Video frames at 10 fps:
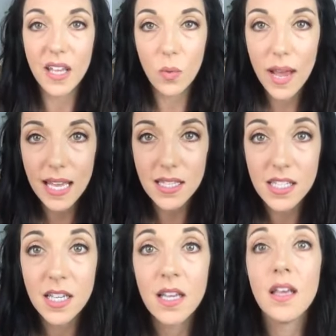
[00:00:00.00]

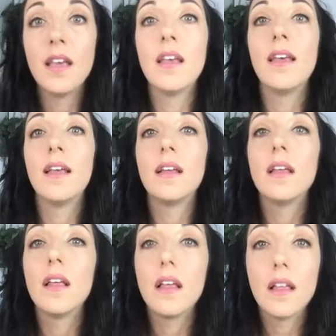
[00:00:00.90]
weight.
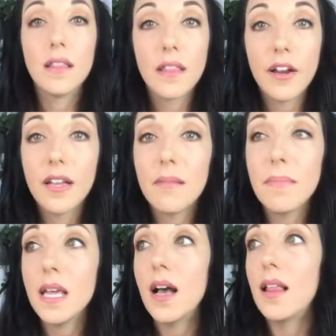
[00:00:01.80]
There can
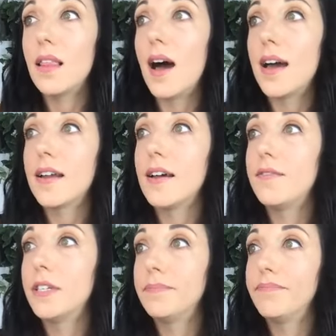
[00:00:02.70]
be a lot of